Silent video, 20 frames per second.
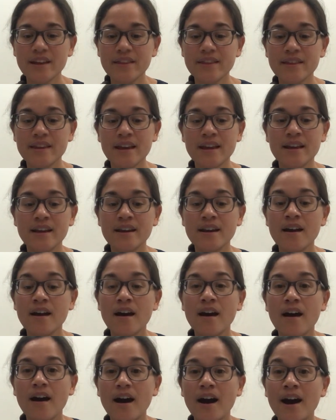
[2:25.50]
Then
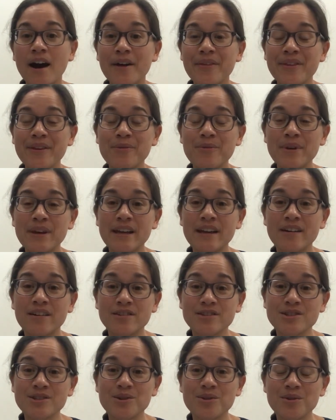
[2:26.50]
we can
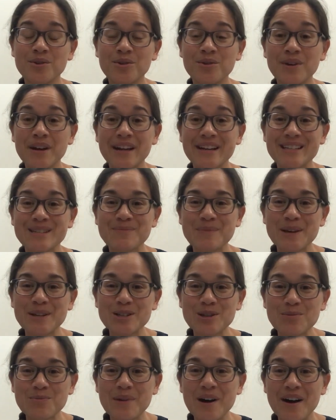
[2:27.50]
also create a
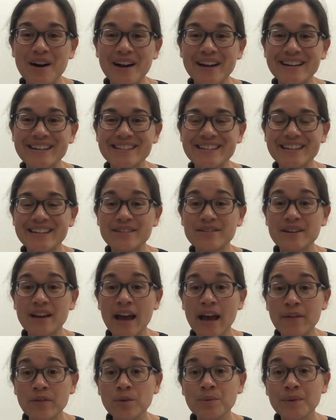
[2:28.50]
special bond and
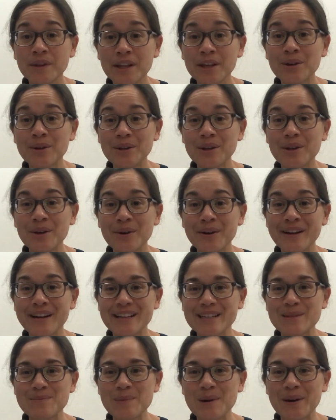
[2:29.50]
have a really good learning
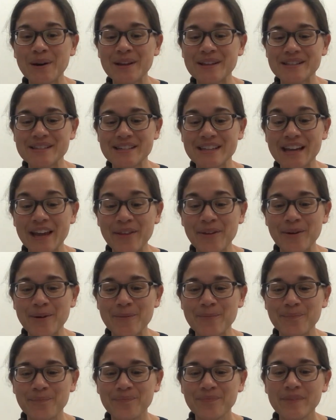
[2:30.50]
experience together.
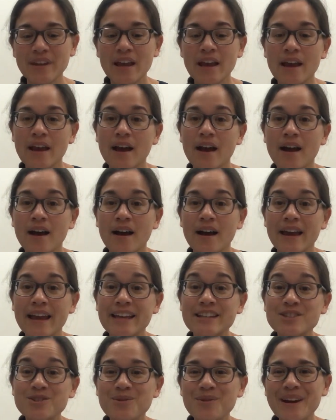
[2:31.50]

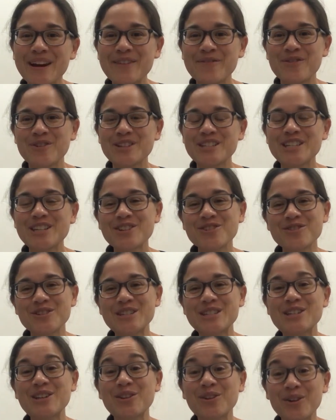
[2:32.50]
It's great for children
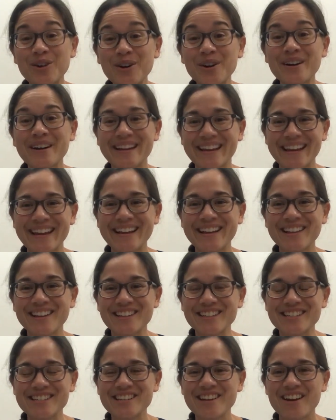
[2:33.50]
to learn
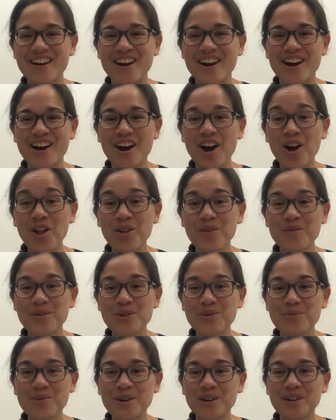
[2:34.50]
English. All over the
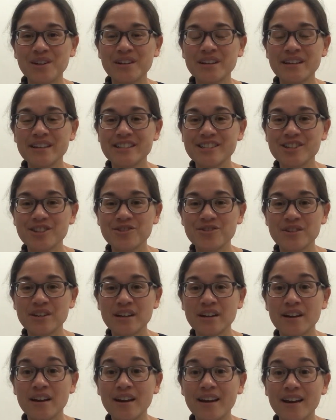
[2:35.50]
world, children